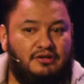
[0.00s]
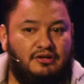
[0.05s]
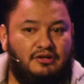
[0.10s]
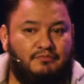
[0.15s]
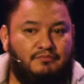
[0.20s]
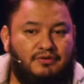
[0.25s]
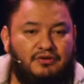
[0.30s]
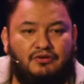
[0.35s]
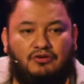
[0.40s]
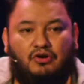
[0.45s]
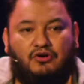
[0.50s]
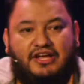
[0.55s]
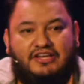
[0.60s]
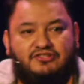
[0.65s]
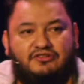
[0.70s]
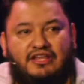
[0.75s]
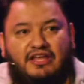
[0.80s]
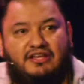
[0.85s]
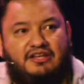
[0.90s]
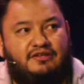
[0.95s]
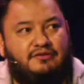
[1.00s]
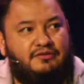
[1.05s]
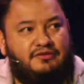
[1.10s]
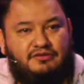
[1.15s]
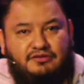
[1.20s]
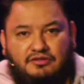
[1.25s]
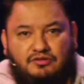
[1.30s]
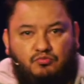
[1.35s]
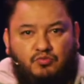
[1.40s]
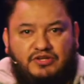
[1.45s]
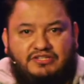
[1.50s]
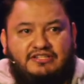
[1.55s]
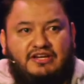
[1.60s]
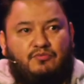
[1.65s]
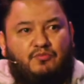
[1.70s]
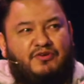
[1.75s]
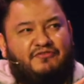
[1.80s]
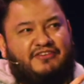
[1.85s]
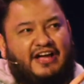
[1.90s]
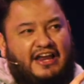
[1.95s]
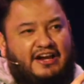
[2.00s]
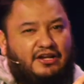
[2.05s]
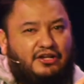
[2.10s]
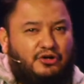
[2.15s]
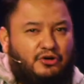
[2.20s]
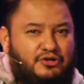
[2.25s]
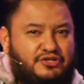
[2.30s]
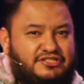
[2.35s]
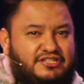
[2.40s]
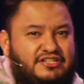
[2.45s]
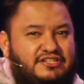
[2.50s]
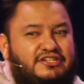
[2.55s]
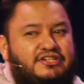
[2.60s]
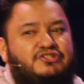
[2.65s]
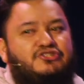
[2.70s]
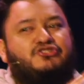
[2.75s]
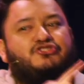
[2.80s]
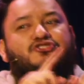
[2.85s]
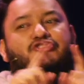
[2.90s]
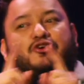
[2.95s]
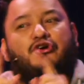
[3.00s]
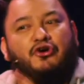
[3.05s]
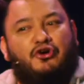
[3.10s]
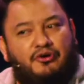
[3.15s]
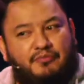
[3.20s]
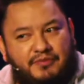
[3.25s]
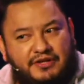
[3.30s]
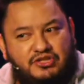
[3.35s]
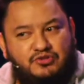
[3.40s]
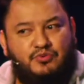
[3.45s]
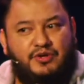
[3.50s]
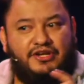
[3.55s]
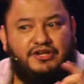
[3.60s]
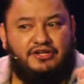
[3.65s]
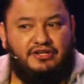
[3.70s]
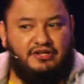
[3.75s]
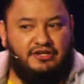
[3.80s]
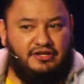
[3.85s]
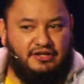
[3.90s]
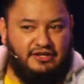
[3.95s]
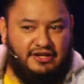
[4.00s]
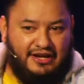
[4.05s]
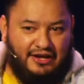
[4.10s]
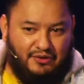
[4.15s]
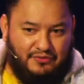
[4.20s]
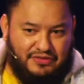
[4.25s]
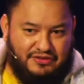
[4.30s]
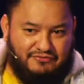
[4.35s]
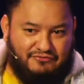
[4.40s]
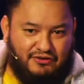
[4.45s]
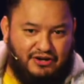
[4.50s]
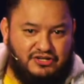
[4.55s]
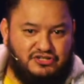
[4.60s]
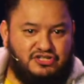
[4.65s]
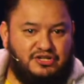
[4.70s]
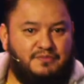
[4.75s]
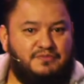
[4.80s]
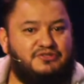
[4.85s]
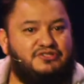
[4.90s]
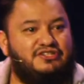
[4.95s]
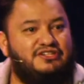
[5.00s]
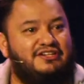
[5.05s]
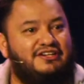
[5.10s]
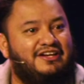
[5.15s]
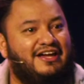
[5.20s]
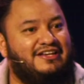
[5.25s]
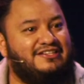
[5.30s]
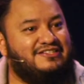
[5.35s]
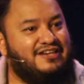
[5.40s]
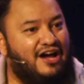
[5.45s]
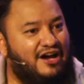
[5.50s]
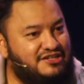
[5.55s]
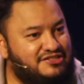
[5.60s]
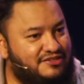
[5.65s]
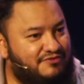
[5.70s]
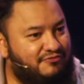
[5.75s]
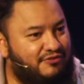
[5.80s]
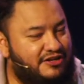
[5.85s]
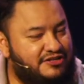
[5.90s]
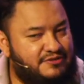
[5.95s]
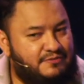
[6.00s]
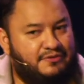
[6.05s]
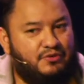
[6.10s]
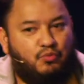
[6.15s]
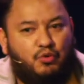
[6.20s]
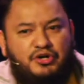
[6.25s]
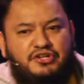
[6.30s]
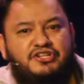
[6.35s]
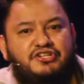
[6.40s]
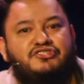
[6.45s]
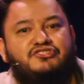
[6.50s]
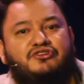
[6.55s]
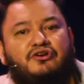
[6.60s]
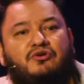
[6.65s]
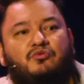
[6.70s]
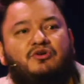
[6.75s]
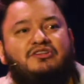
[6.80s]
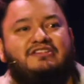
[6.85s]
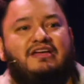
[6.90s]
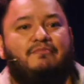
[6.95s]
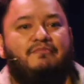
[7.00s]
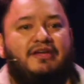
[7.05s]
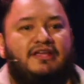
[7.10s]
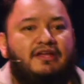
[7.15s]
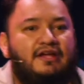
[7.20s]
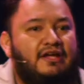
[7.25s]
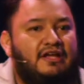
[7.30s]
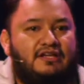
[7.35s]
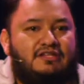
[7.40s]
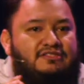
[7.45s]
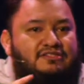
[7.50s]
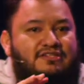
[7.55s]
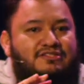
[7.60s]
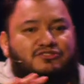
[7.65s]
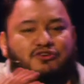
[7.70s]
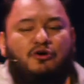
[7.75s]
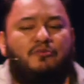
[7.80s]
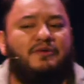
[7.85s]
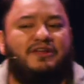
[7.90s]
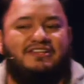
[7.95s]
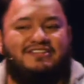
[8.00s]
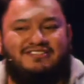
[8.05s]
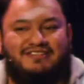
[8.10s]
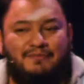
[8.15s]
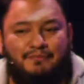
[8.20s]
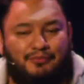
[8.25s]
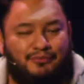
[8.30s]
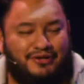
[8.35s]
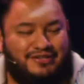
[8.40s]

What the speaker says: But okay, so that we say we've got to learn to discern between healthy friendships and toxic friendship. The word discern, what does that mean? Discernment is simple.